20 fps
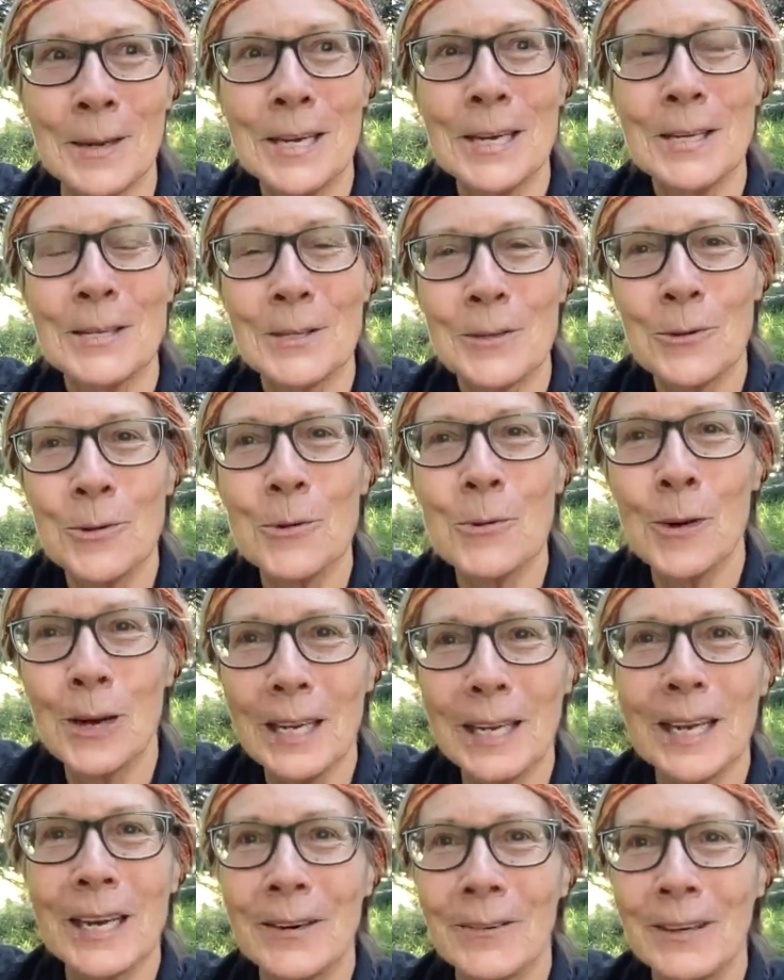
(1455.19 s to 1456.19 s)
So you want to
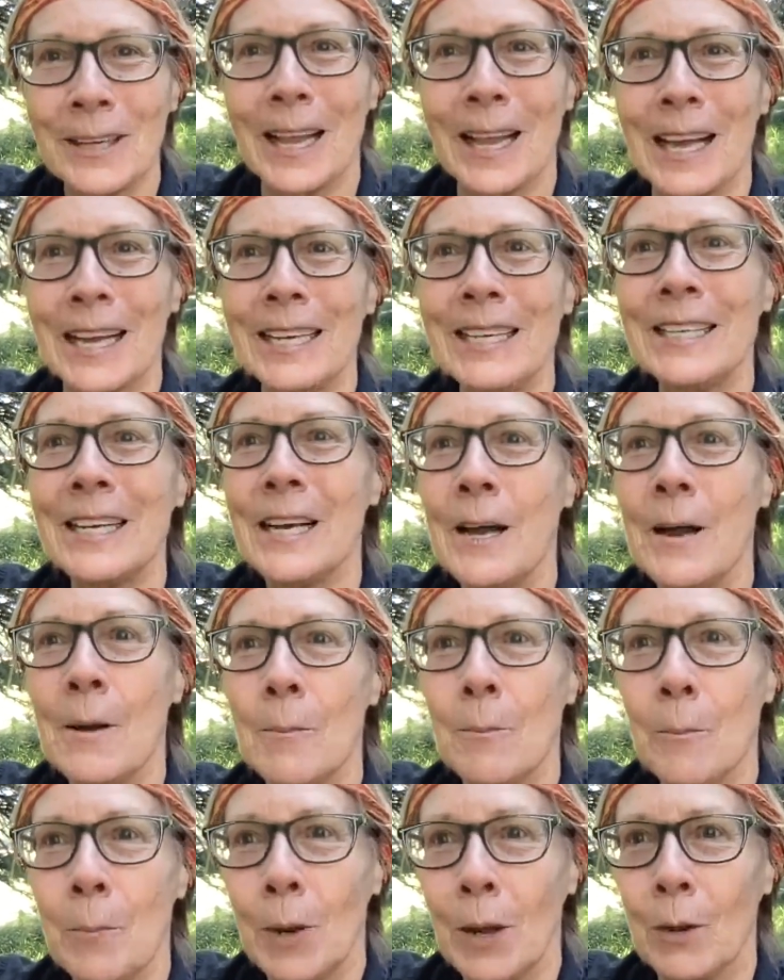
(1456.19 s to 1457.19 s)
carry light,
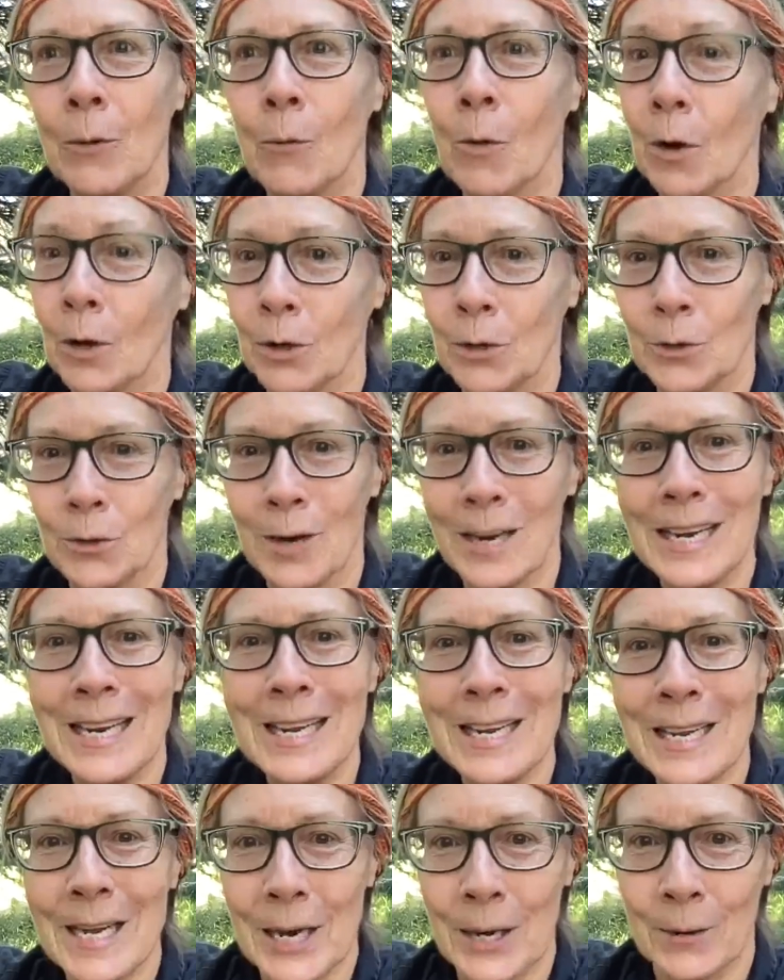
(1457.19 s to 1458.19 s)
but while you're training,
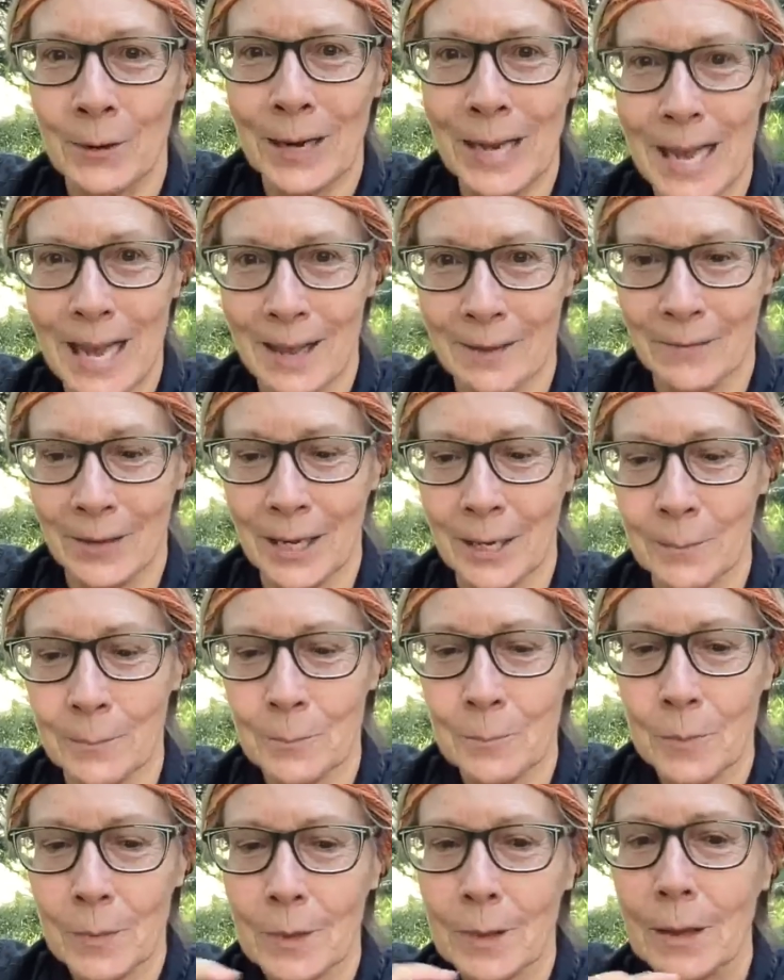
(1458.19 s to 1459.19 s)
carry heavy.
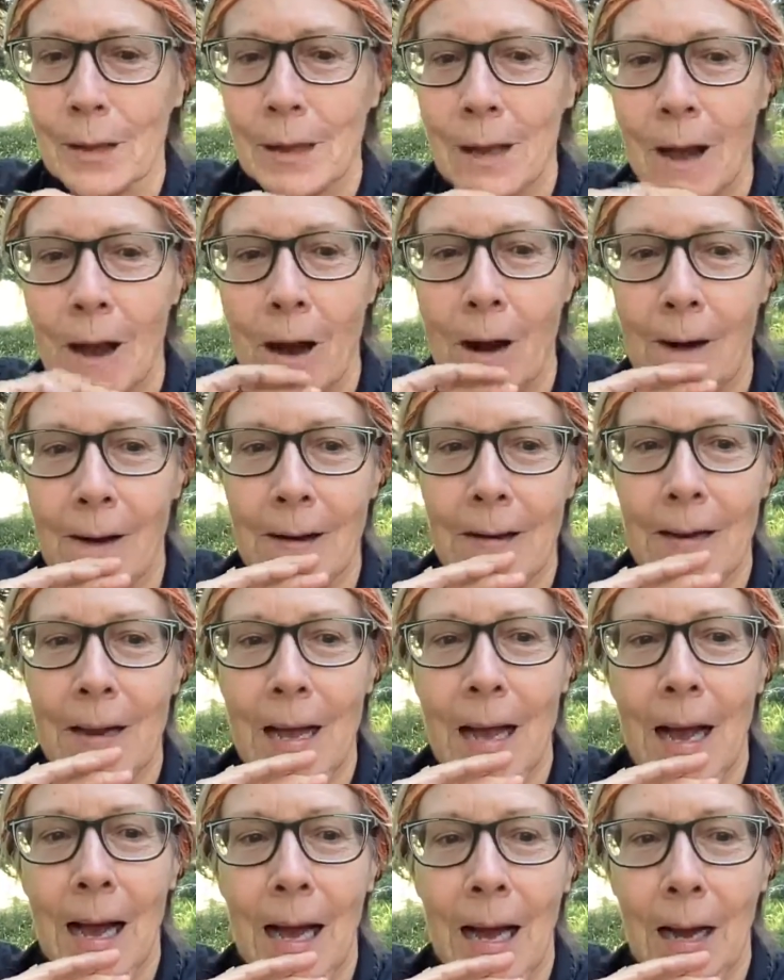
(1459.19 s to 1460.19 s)
All right.
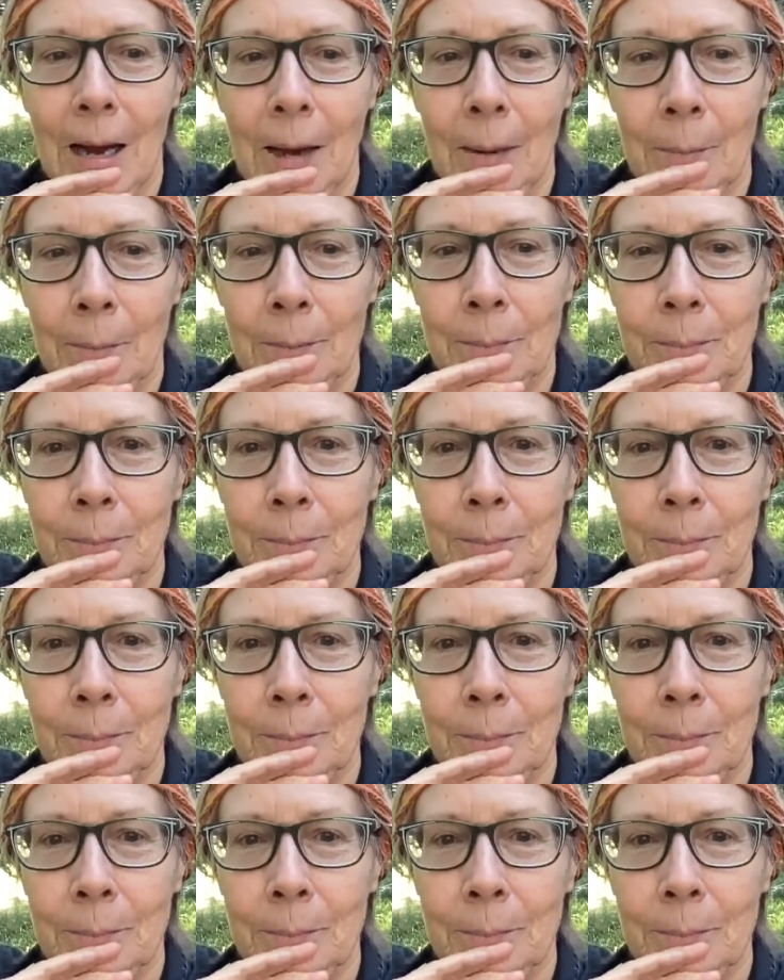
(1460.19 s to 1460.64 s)
Um,